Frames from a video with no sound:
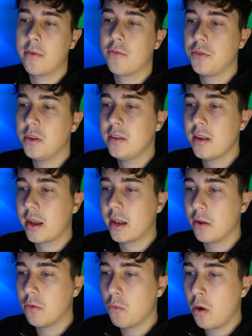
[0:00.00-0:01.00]
For this, I click
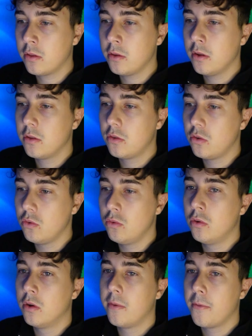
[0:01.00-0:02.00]
1, 2,
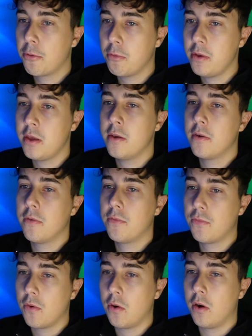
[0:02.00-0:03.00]
3,
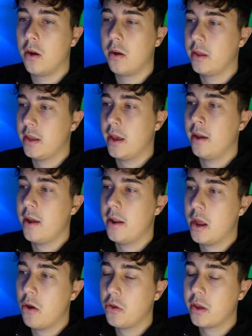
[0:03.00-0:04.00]
4. Yeah, and now
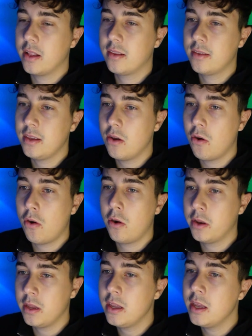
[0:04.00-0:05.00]
you can see all the
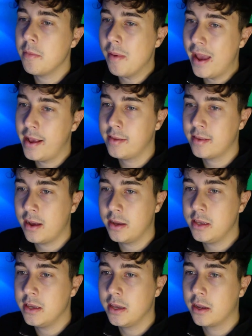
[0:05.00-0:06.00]
EMAs are
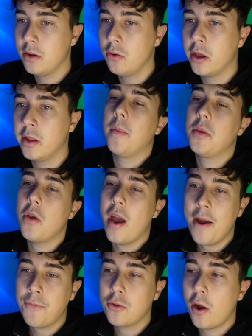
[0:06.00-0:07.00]
here included. You
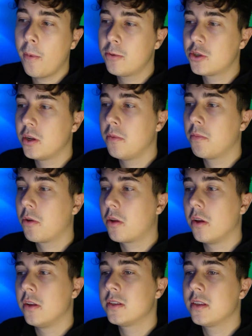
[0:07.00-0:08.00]
have the option,
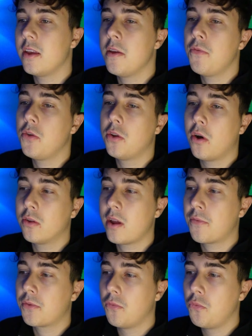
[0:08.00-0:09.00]
because if you don't have
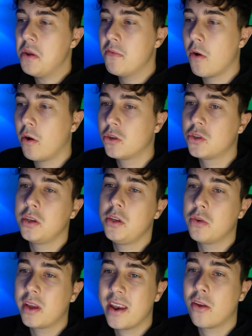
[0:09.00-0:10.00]
the free version, you
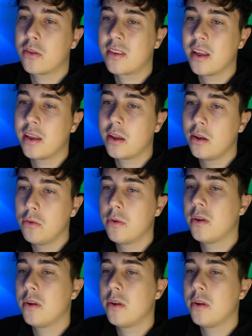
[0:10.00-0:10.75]
cannot include